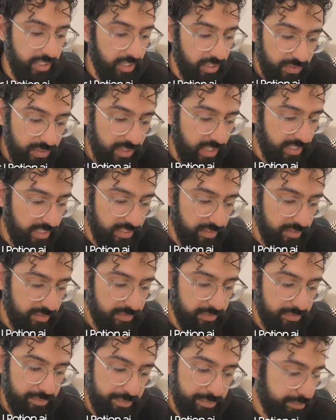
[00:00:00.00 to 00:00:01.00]
you know, like
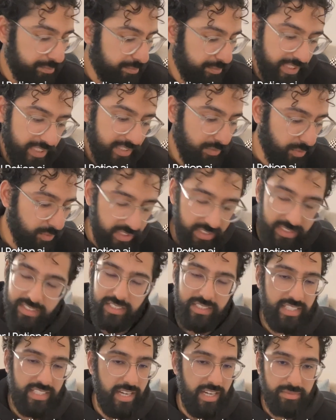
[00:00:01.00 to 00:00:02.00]
being
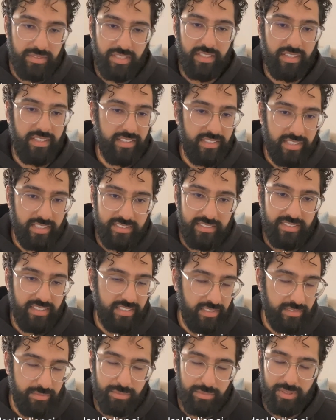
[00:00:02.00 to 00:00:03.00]
willing to adapt. I think that's
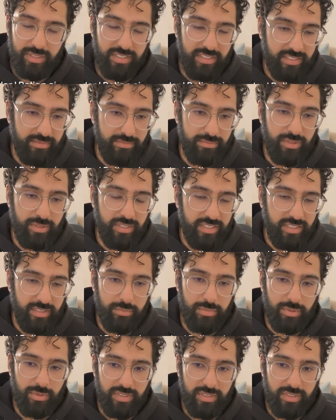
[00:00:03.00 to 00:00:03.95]
like really, really